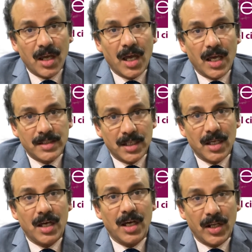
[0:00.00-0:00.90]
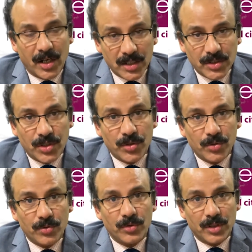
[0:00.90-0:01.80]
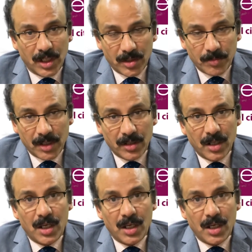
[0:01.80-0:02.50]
as a rescue treatment.